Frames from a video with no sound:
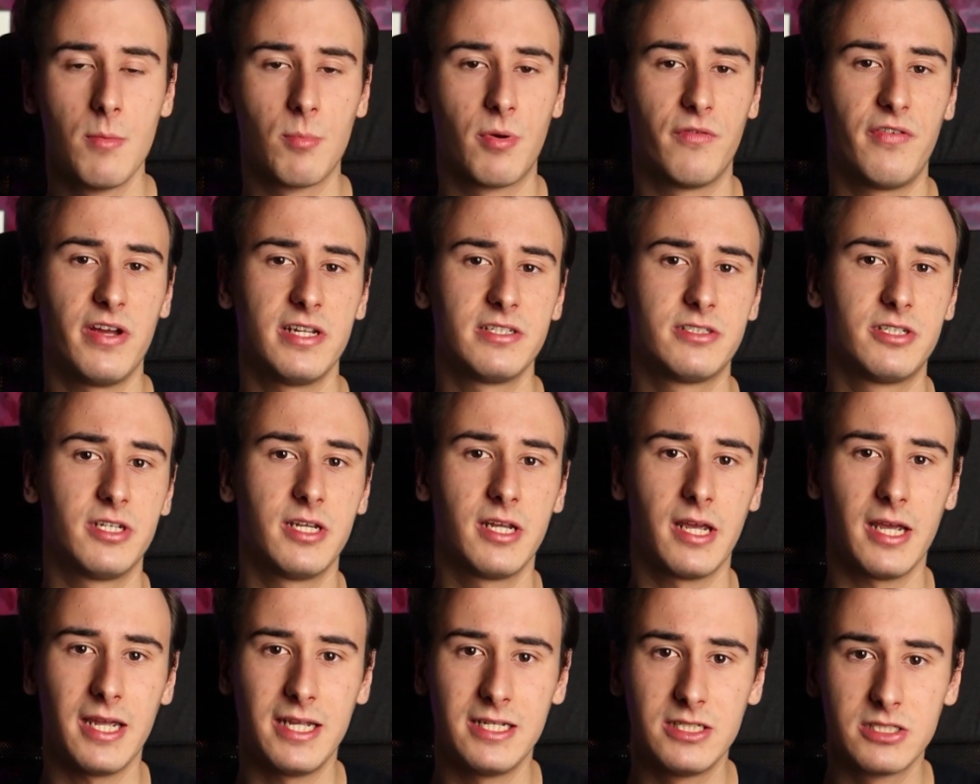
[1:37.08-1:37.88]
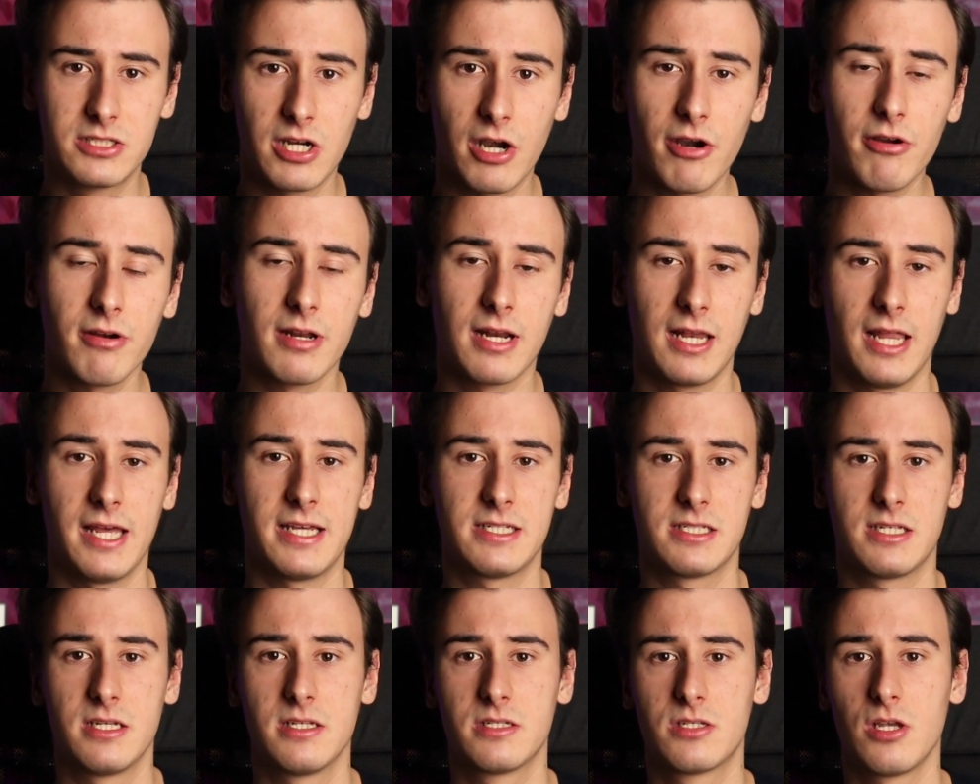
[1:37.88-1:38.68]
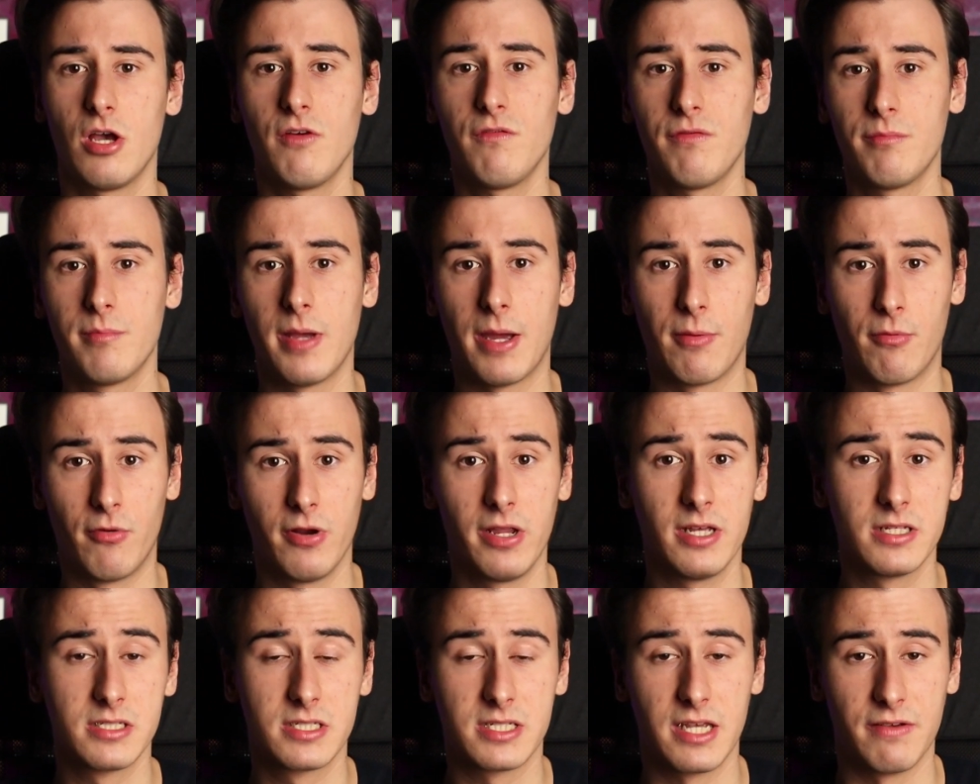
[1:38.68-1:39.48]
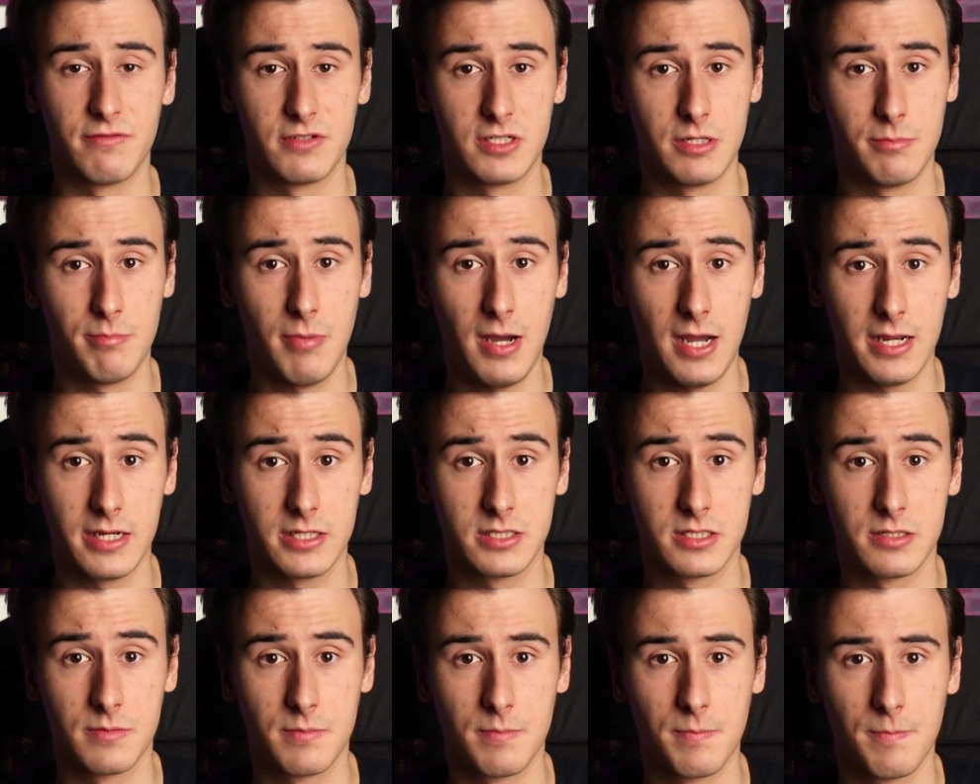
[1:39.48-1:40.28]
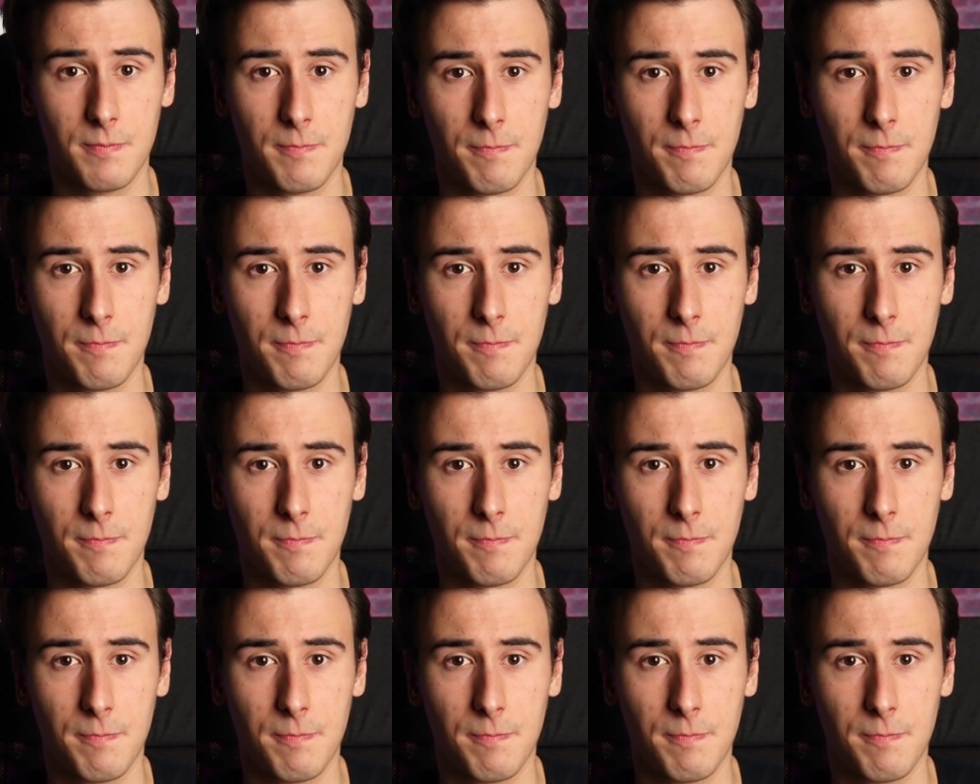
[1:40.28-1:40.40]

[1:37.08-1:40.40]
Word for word: preventing entire classes of memory and safety bugs.